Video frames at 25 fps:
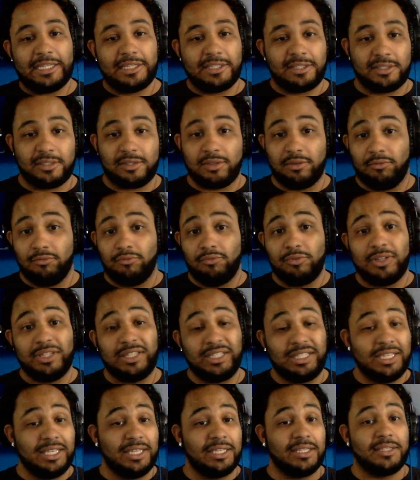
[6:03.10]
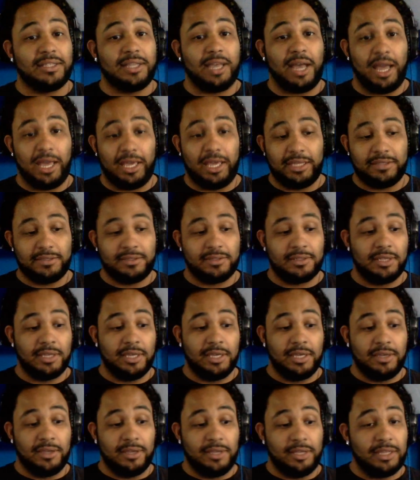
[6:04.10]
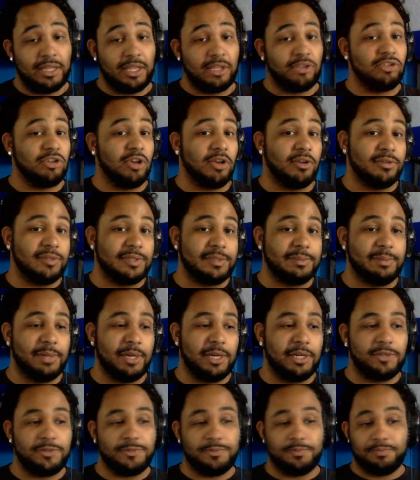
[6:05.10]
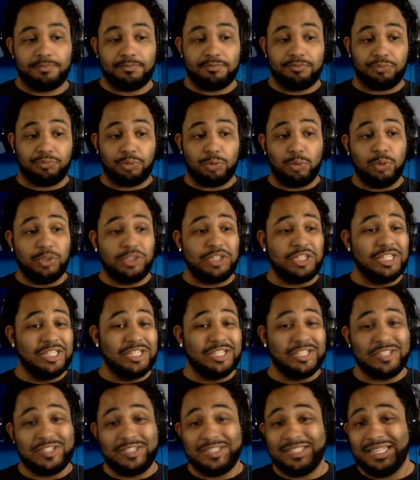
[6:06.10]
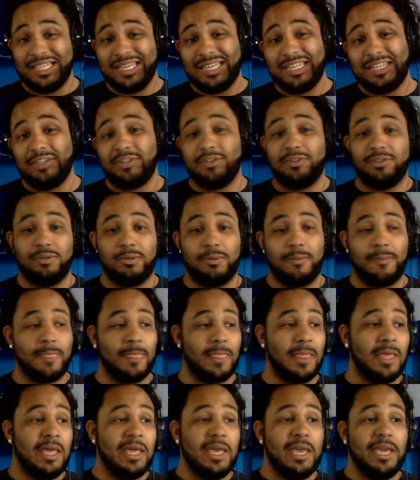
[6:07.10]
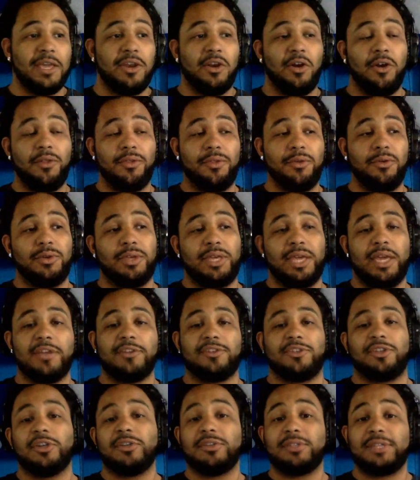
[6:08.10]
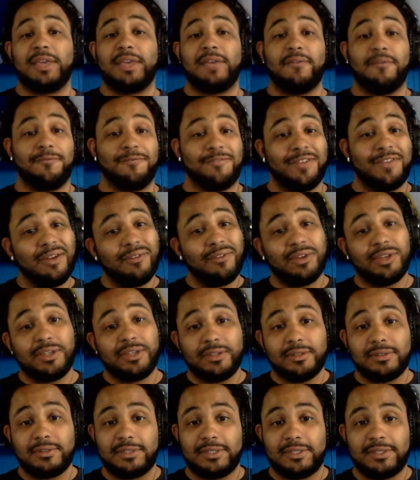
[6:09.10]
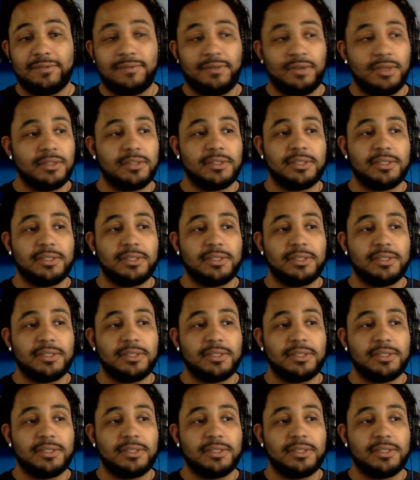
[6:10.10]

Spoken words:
to really hit heights in that Chelsea match, which he just didn't do. And although, yeah, Chelsea have a very good defense,